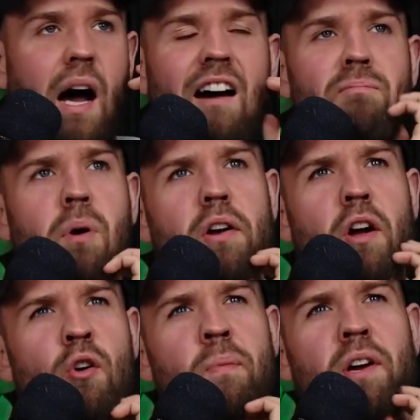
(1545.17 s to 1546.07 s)
I've burnt
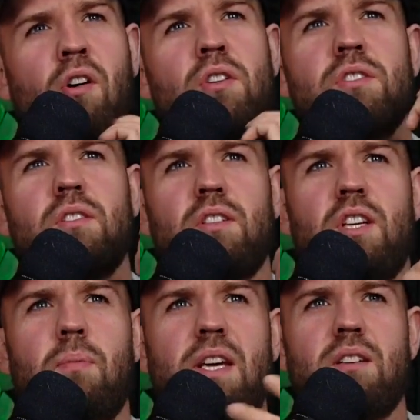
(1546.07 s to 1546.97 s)
out because
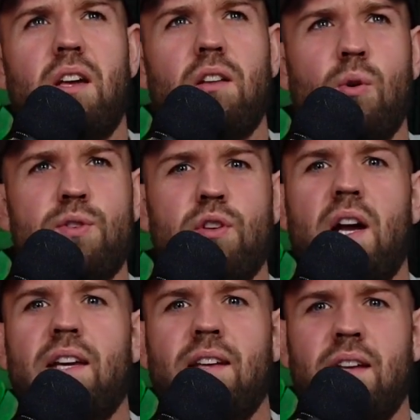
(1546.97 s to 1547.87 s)
you basically lose your
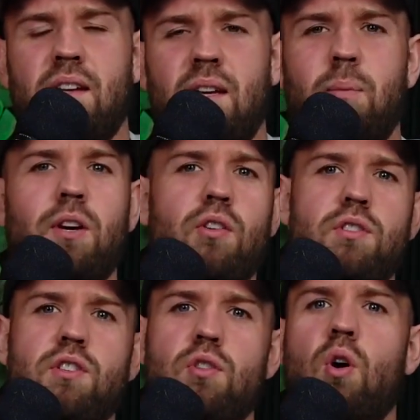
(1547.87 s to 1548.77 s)
identity, because
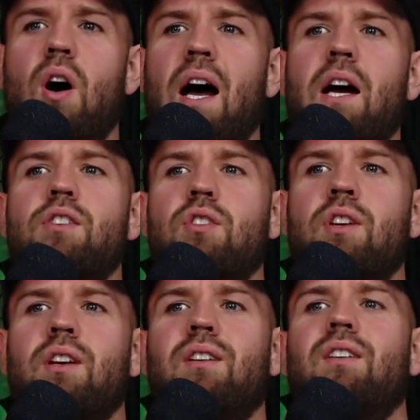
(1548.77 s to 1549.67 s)
it's not
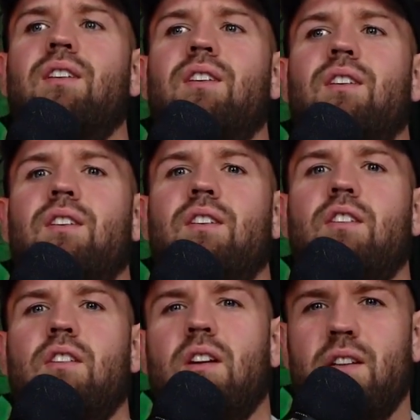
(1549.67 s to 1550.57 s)
actually,
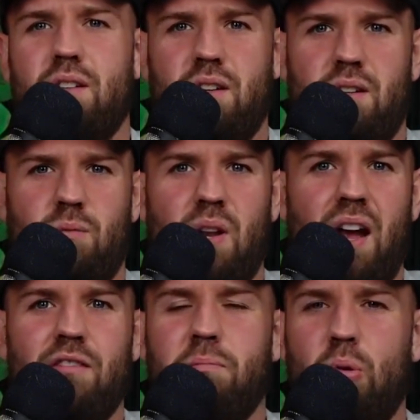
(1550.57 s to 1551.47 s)
when
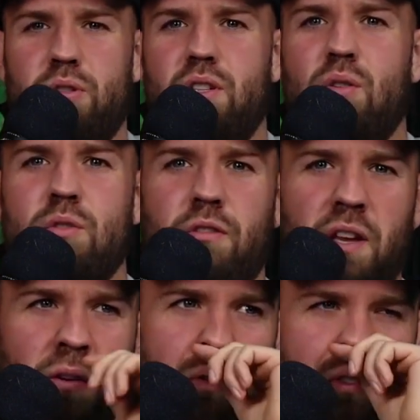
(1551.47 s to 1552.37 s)
I've posted those
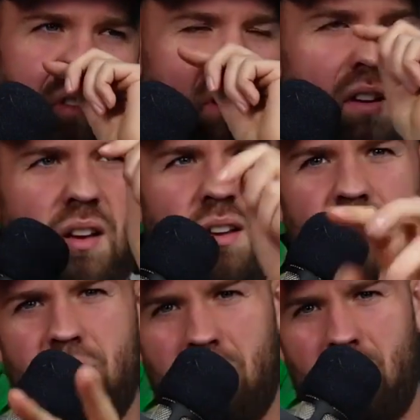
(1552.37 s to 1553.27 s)
videos,
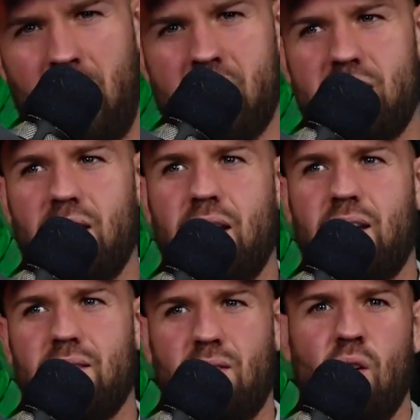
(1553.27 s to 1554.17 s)
it's
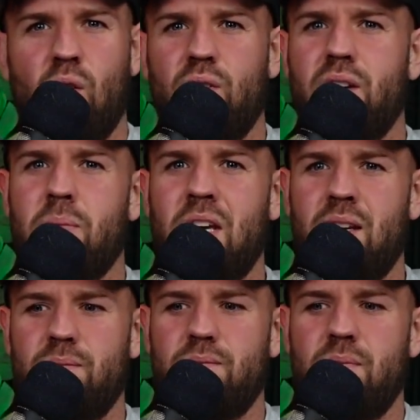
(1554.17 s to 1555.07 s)
like not really
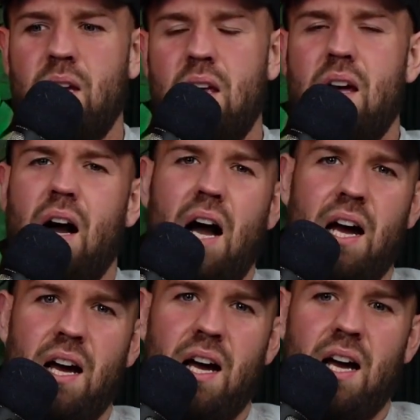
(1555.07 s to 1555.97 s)
me.
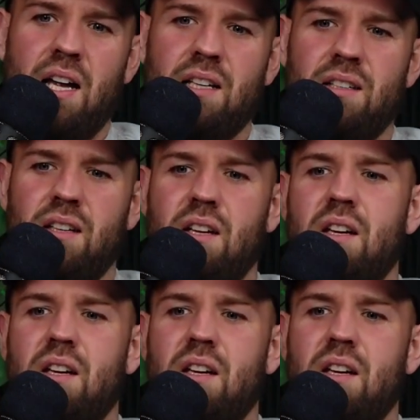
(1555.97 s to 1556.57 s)
And